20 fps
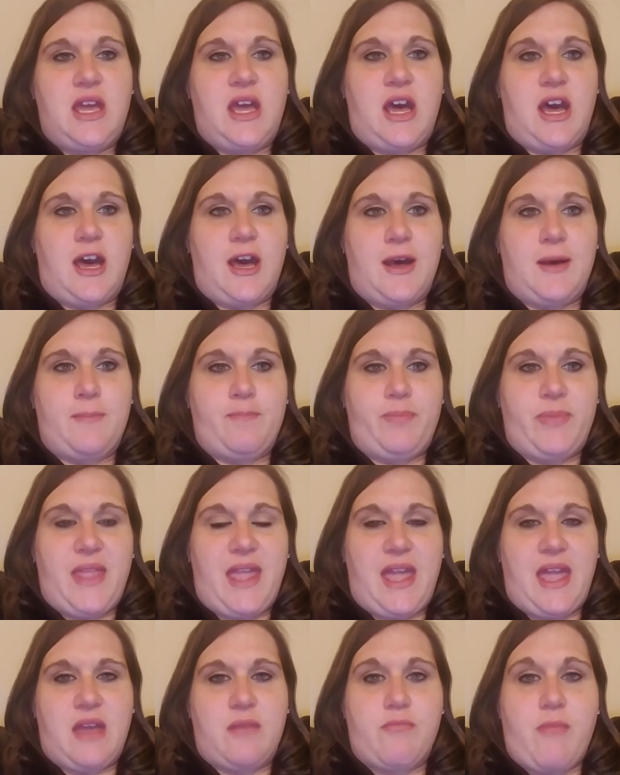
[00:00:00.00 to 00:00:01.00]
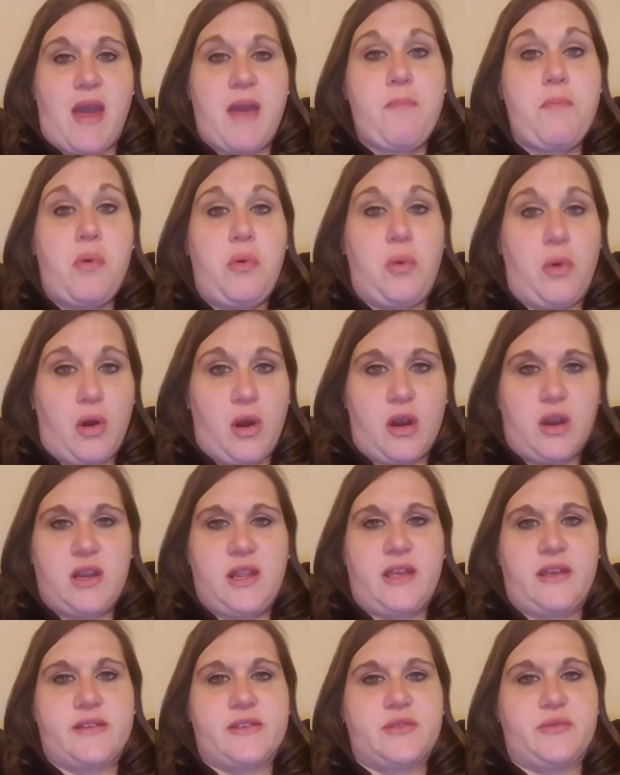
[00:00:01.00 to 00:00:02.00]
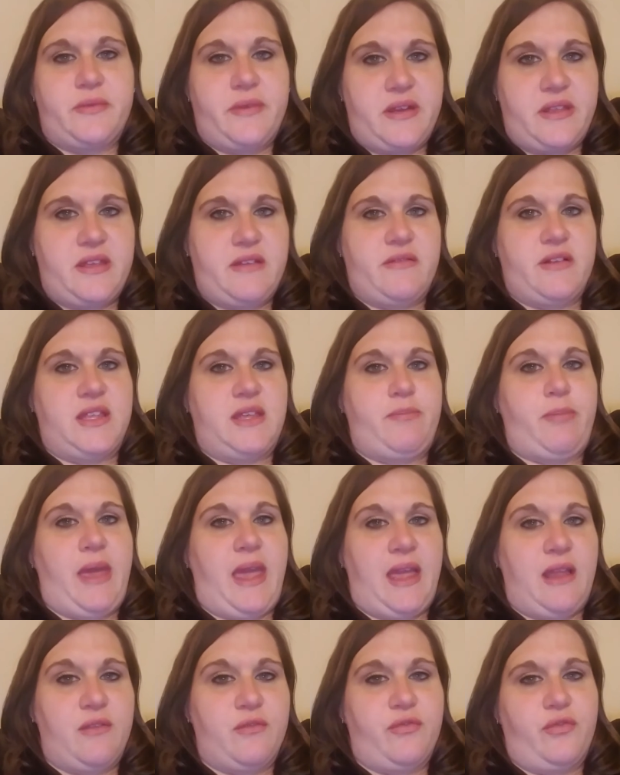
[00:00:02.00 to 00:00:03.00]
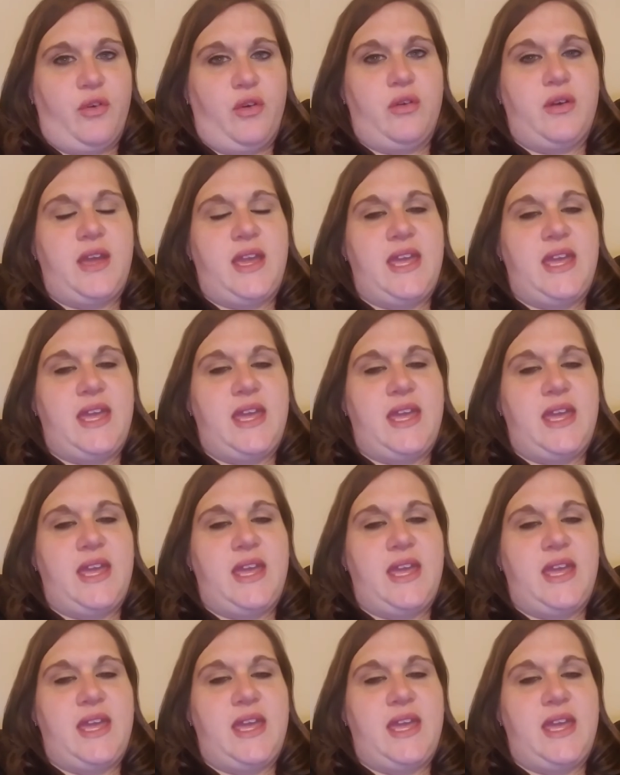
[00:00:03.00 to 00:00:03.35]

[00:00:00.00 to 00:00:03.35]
And my port is really, really painful.